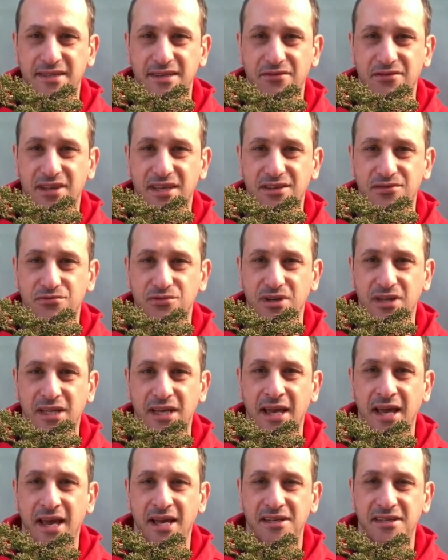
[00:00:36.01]
Everything's really
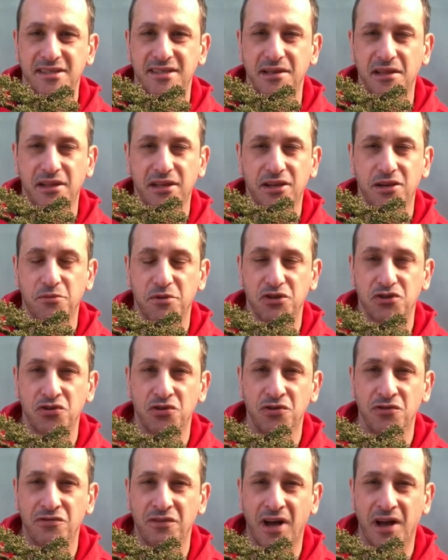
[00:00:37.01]
just a little bit
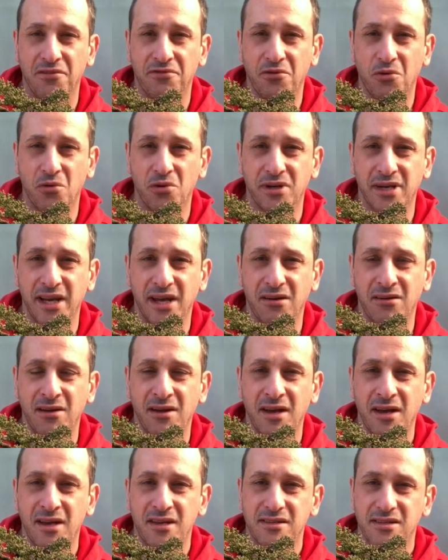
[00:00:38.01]
too far forward now,
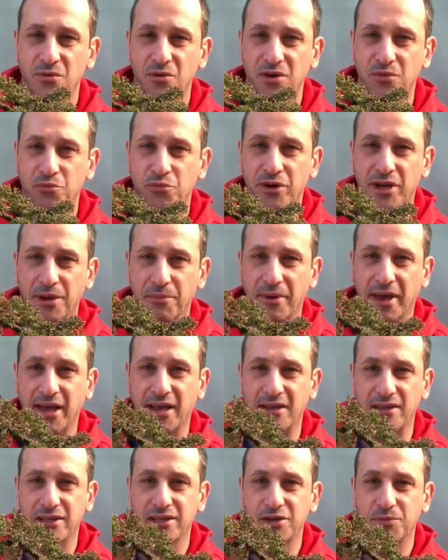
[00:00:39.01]
so I want to bring it back
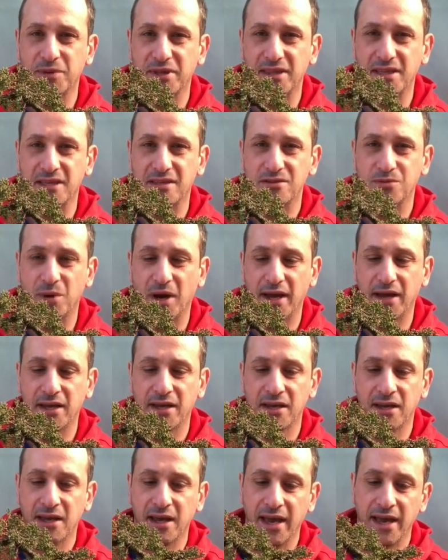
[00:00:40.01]
a little bit this way.
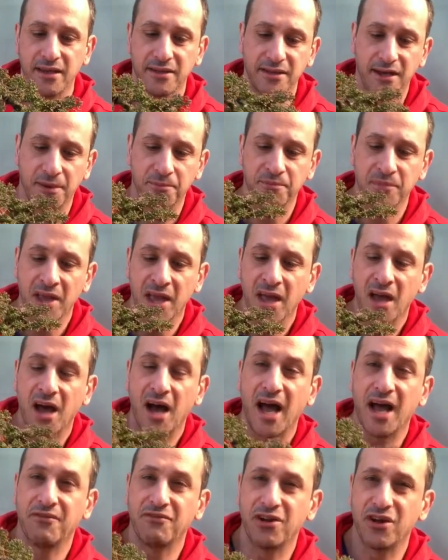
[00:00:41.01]
And I
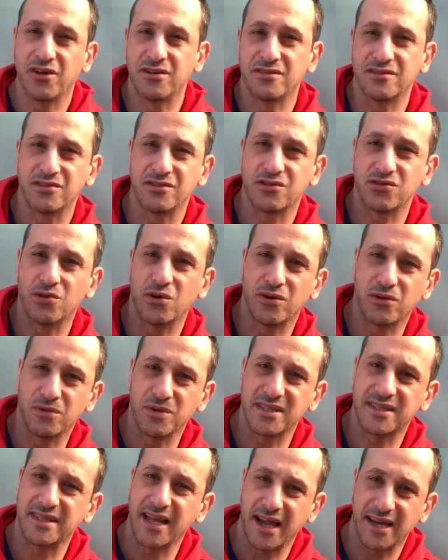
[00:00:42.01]
have noticed the soil
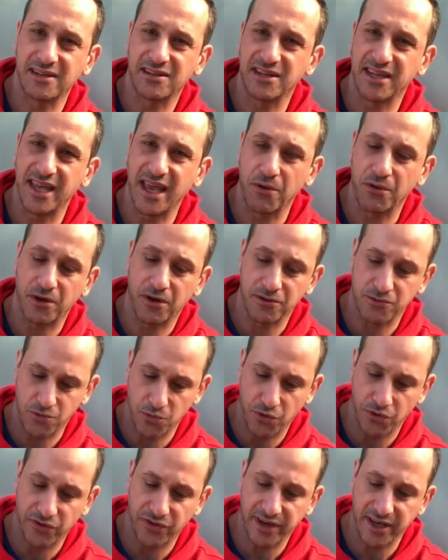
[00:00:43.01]
was starting to get, when I was
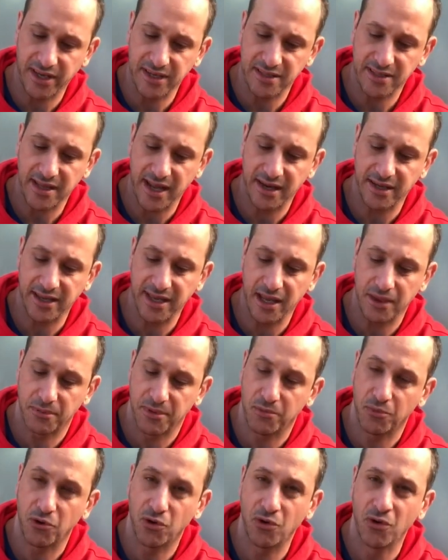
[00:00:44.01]
watering it, it's starting to get a
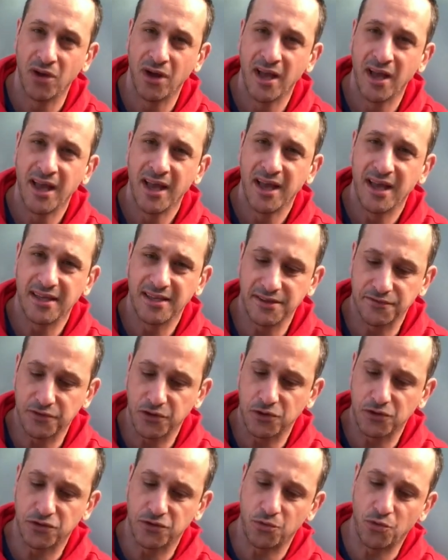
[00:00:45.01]
bit more
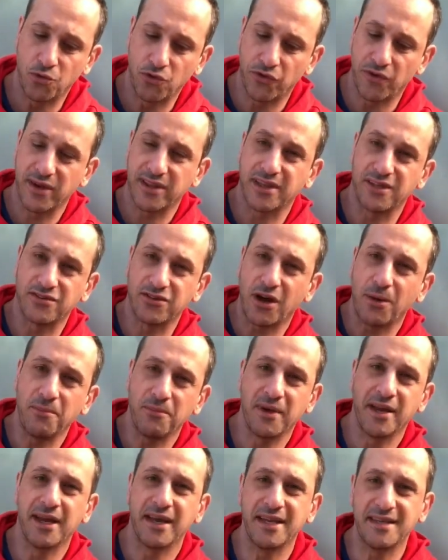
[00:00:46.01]
difficult to water at the top.
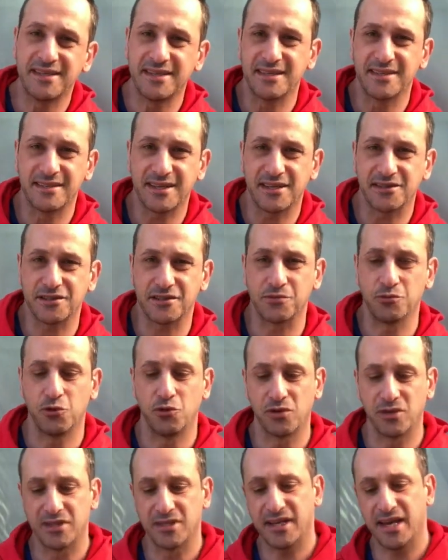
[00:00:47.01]
It is in such a small
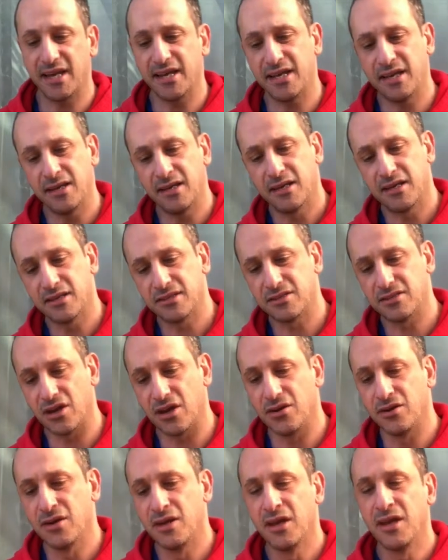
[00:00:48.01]
container,
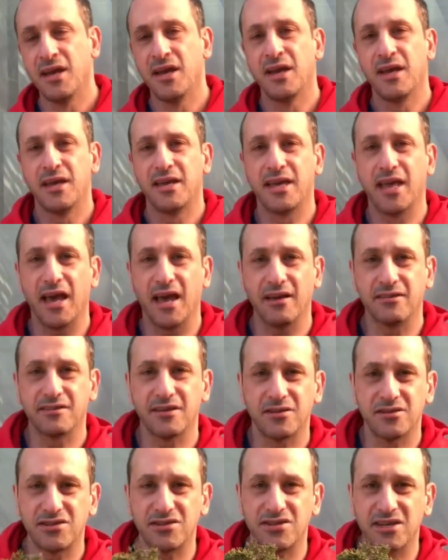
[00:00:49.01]
so yeah, so
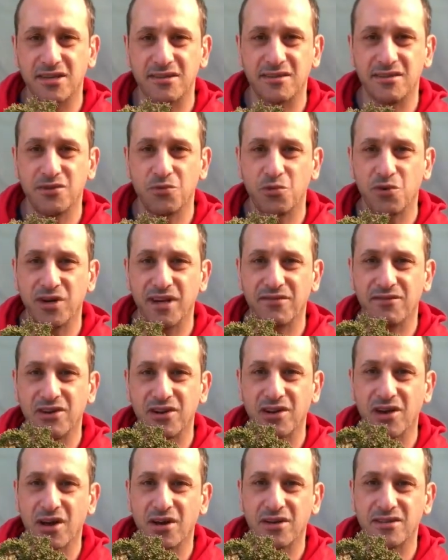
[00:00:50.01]
it's just, you wouldn't
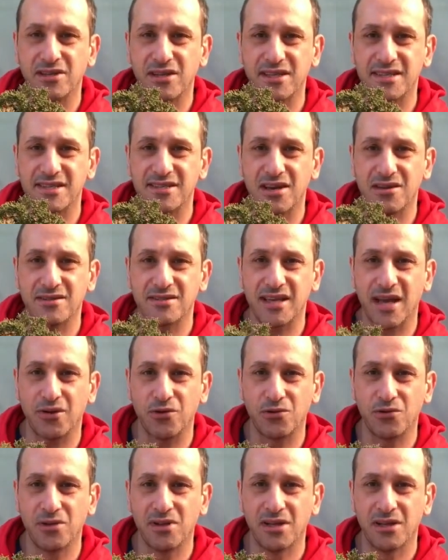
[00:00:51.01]
even know, it's only so
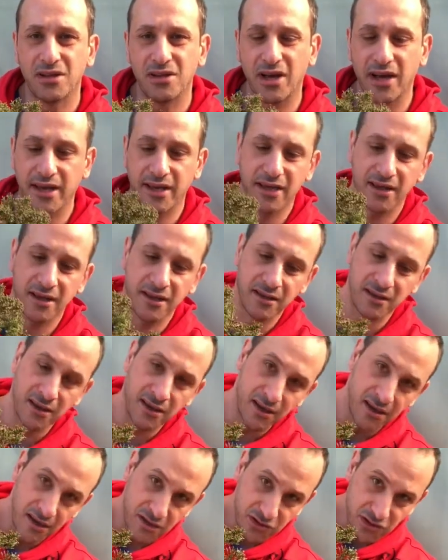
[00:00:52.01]
subtle, like
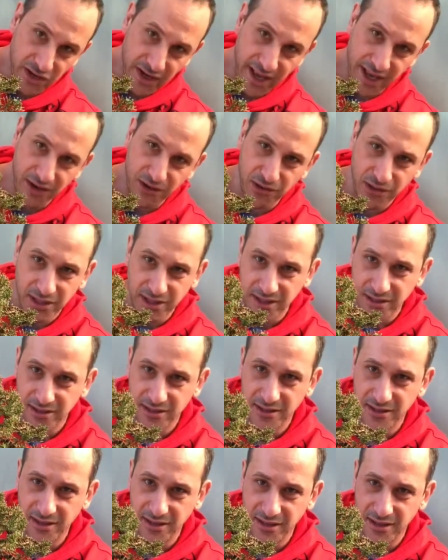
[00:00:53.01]
trying to angle it,
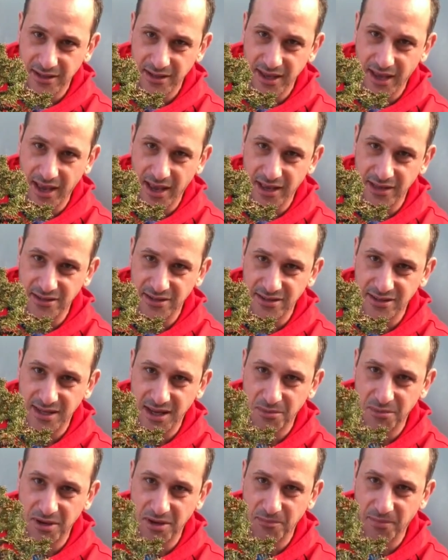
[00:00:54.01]
yeah, it's just
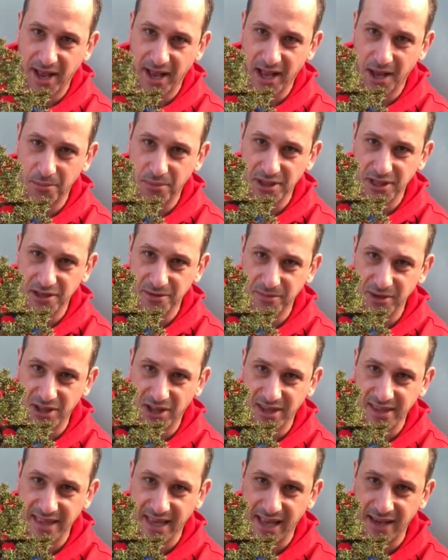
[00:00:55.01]
coming back up a little bit
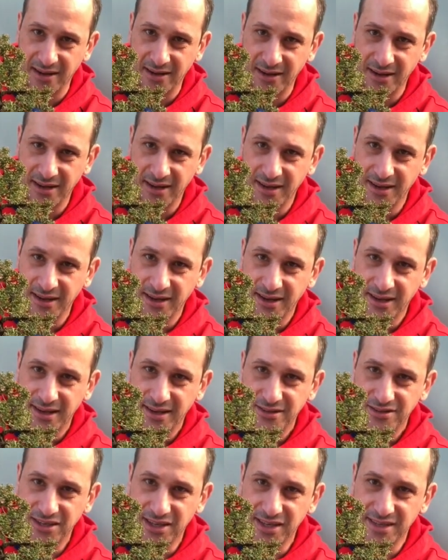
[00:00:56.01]
like that.
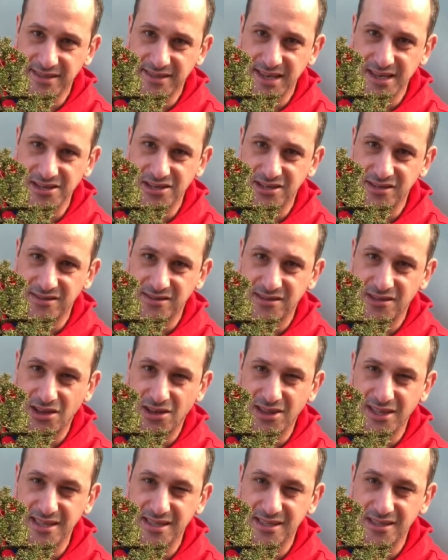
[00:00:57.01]
So you can see just
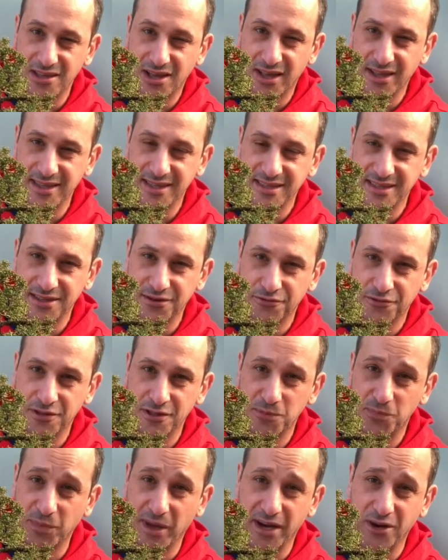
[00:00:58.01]
slightly difference,
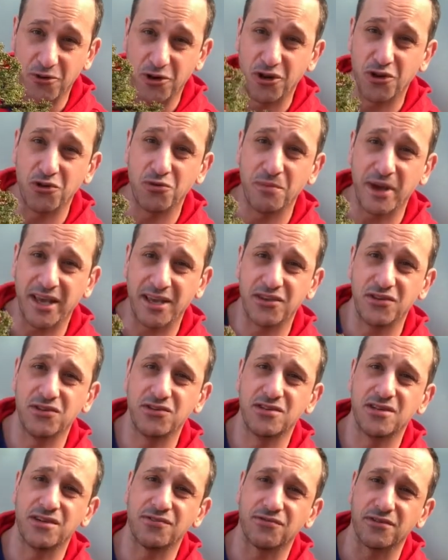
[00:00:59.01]
but it could make a
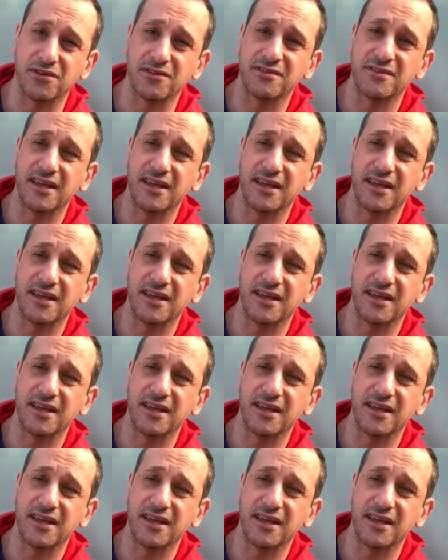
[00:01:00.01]
huge difference.